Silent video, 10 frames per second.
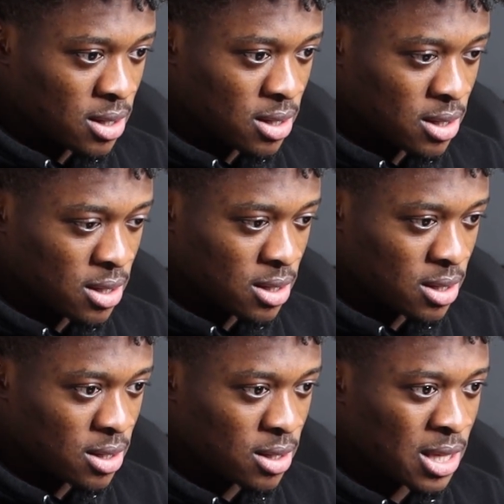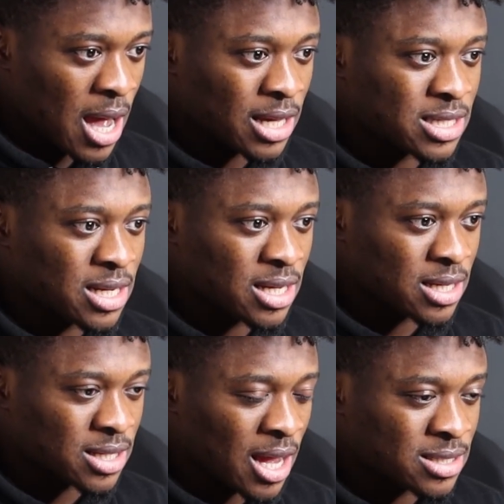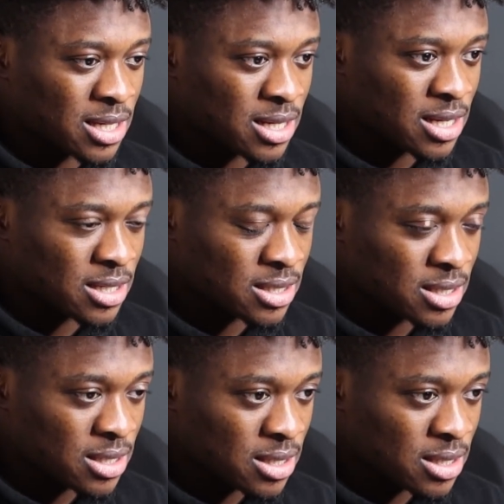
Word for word: as you can. Yeah, I seen this. I seen this.